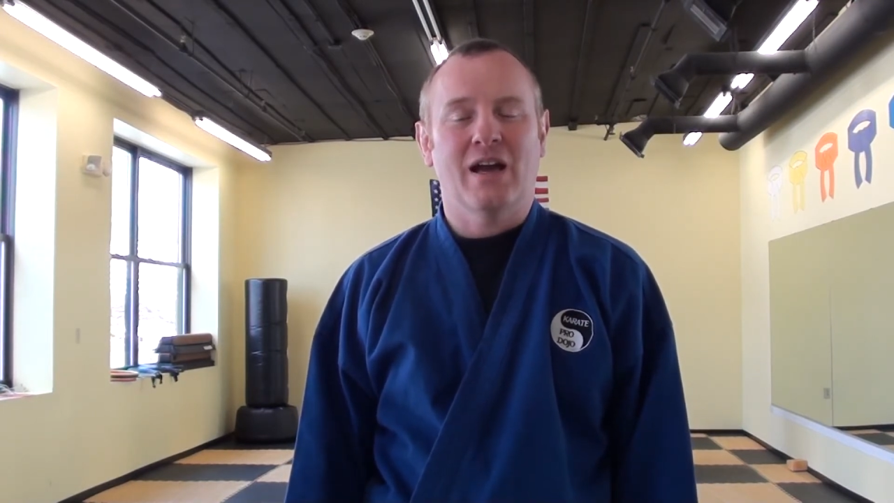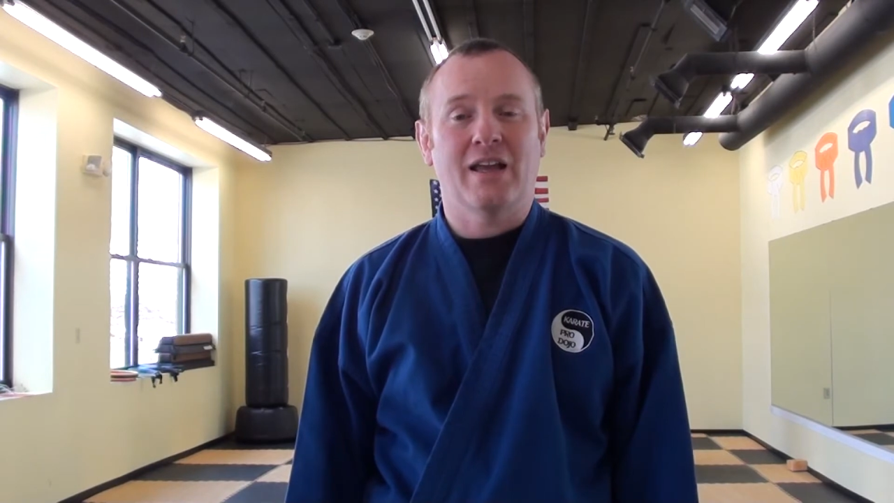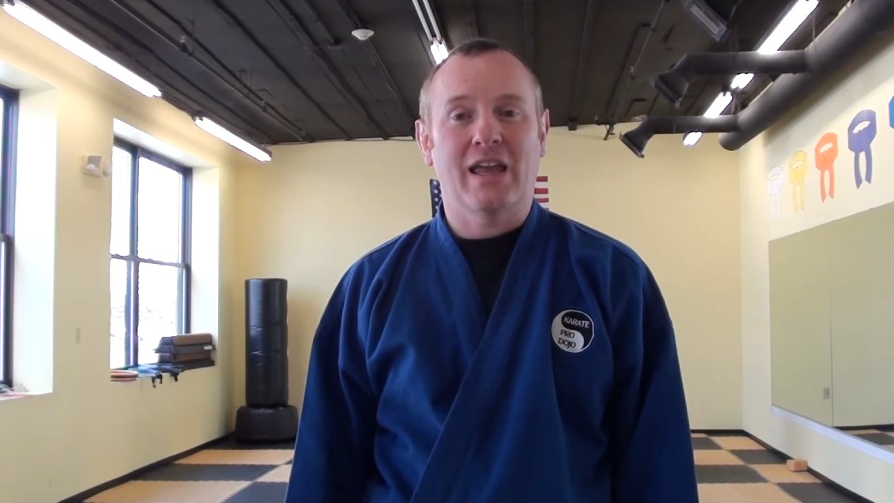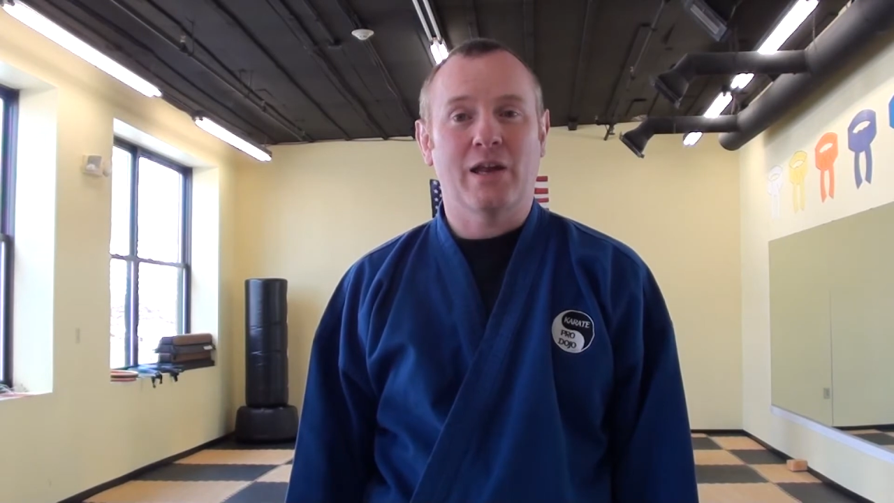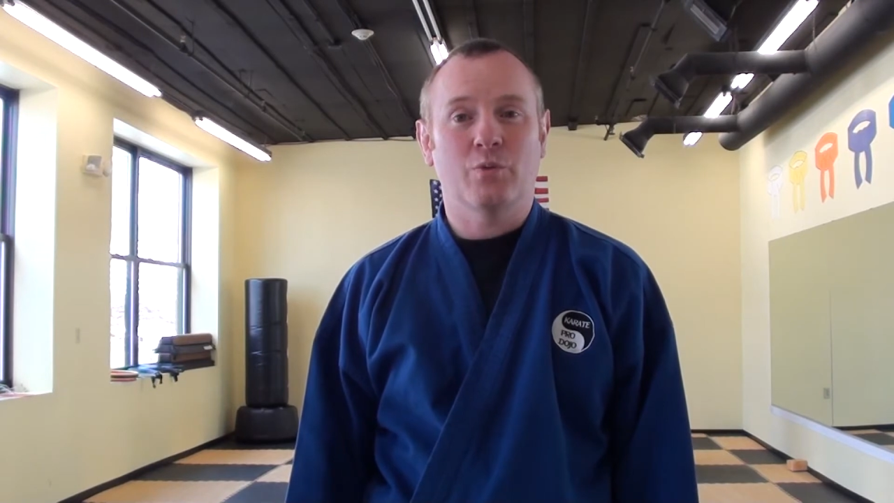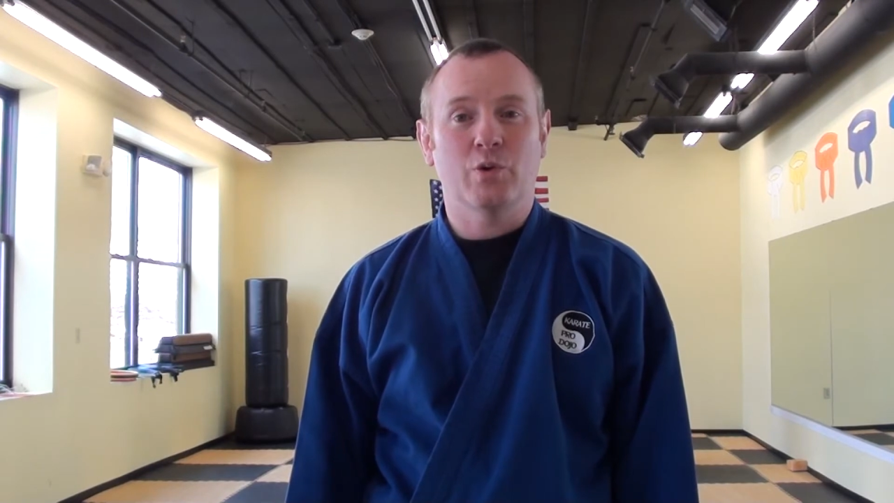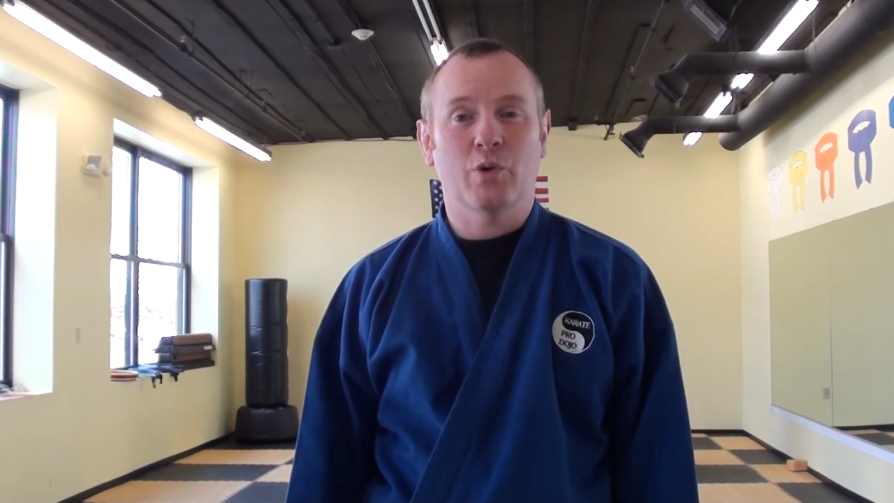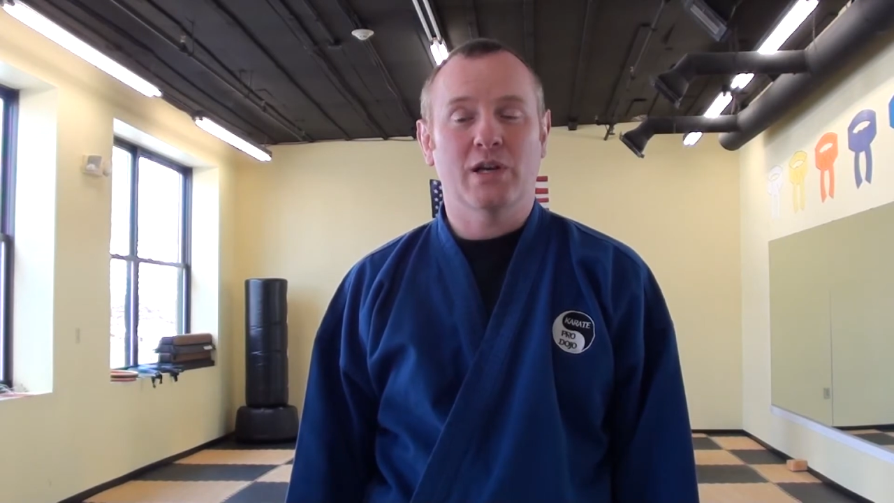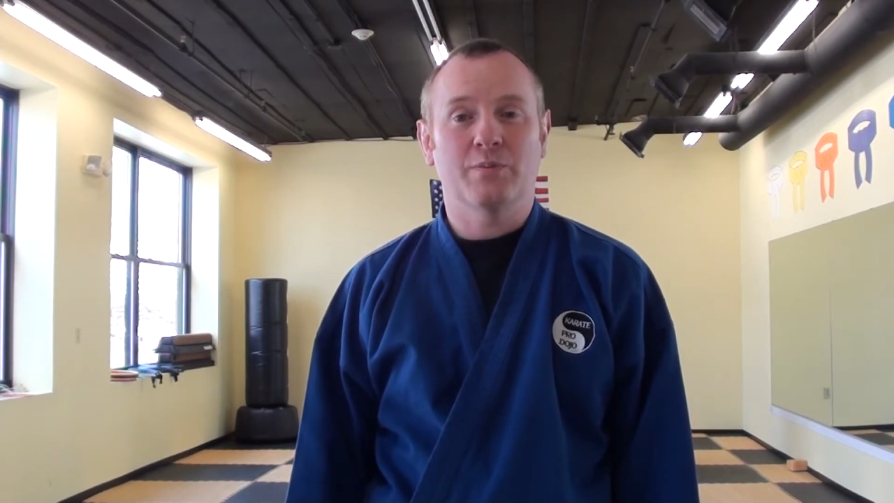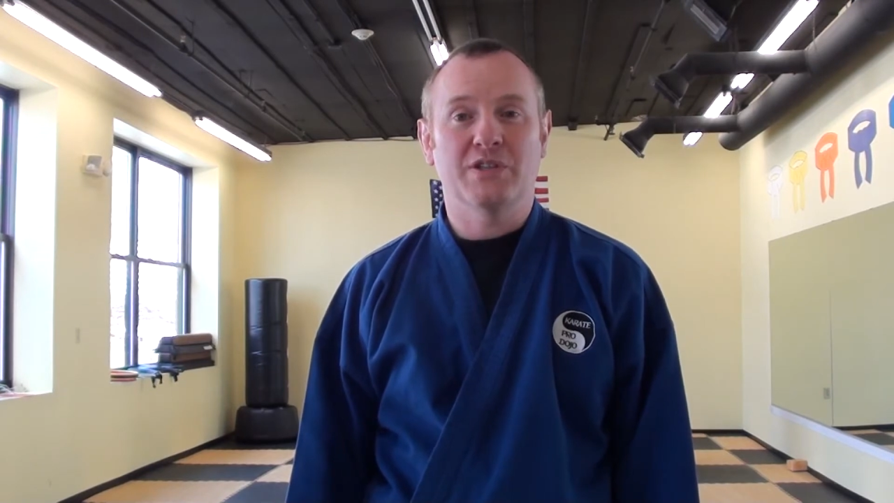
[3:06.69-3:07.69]
Again, we
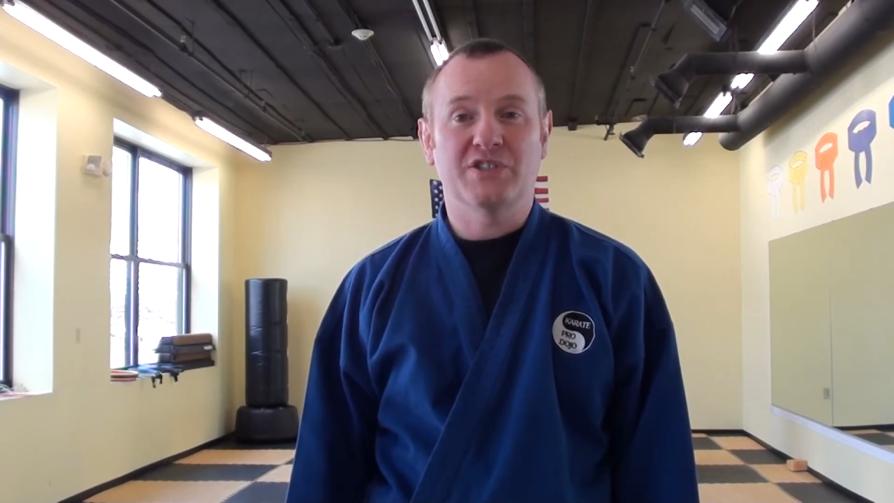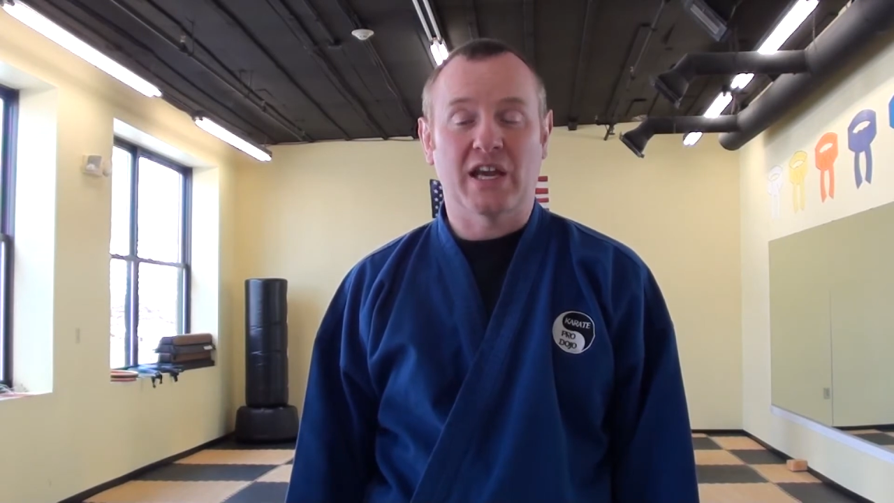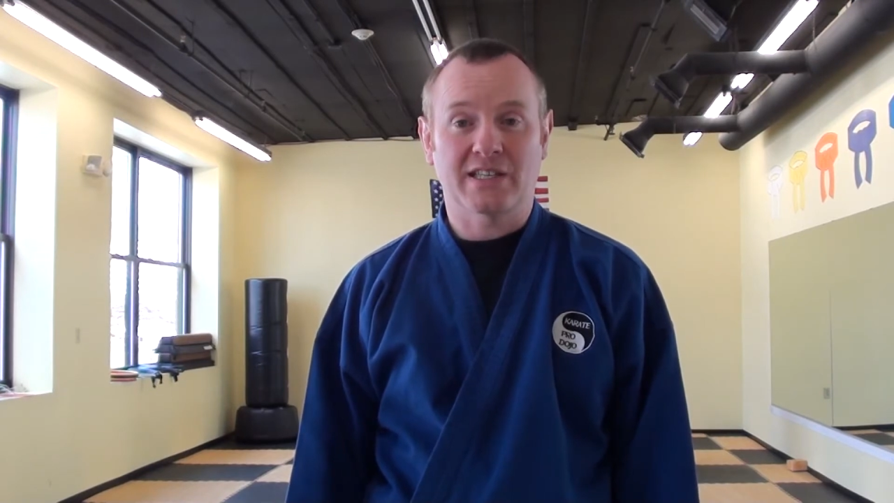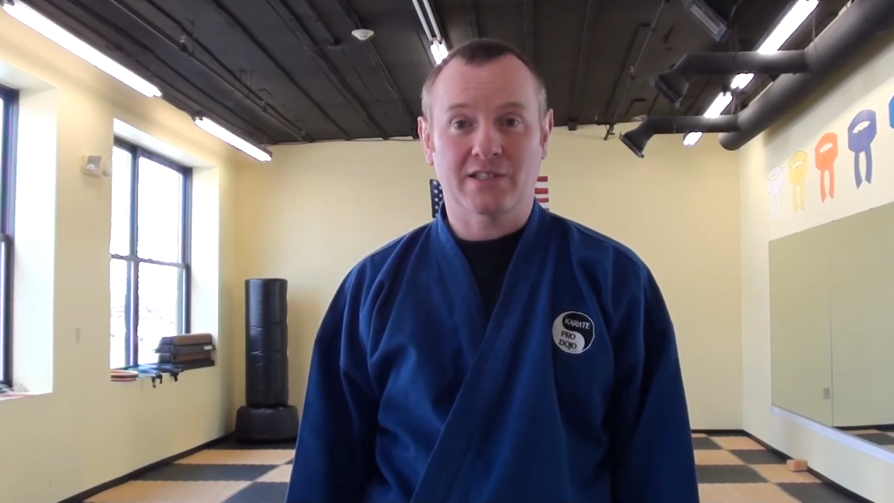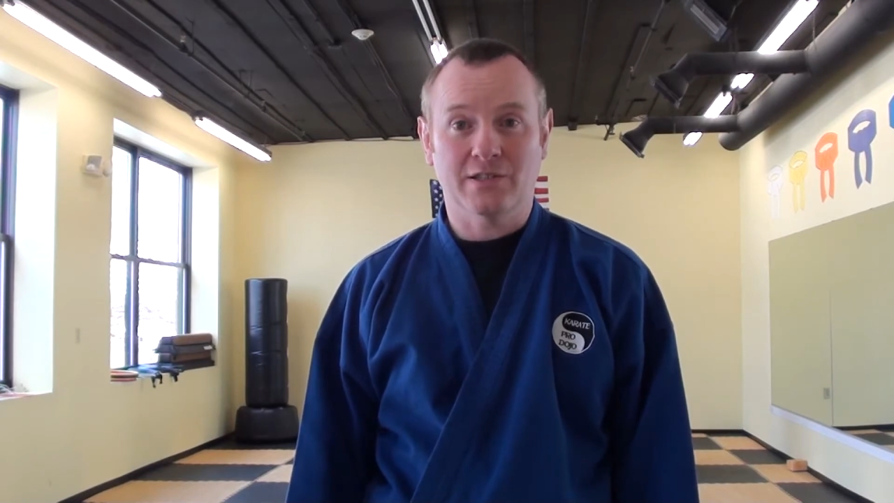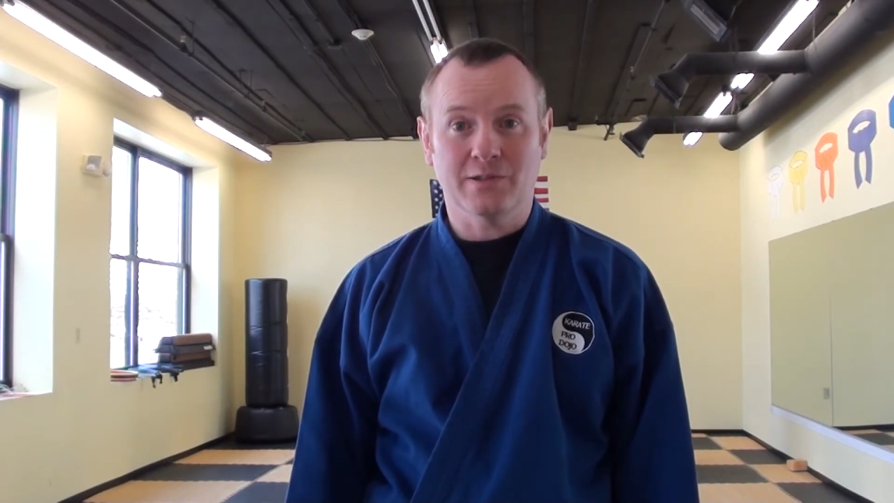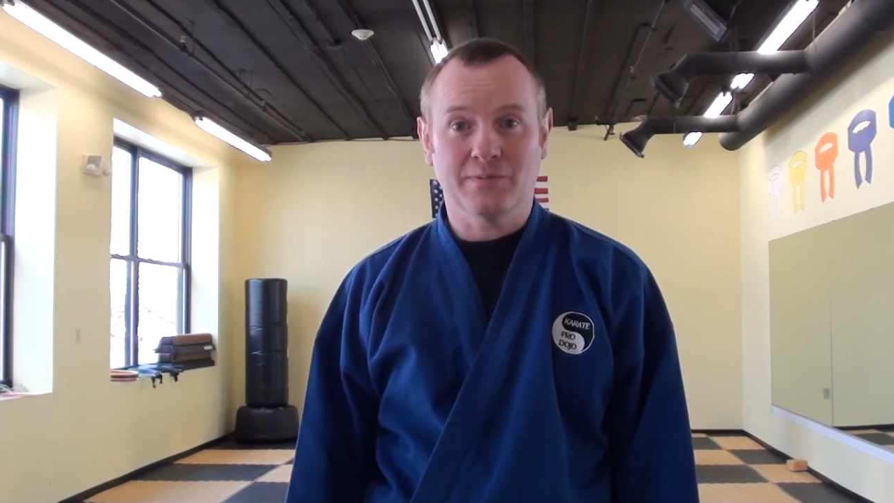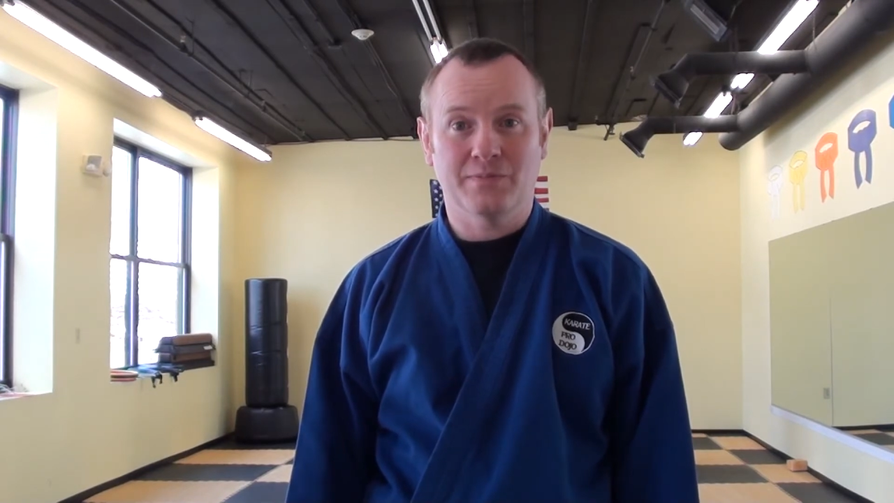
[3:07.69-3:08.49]
want to be gentle.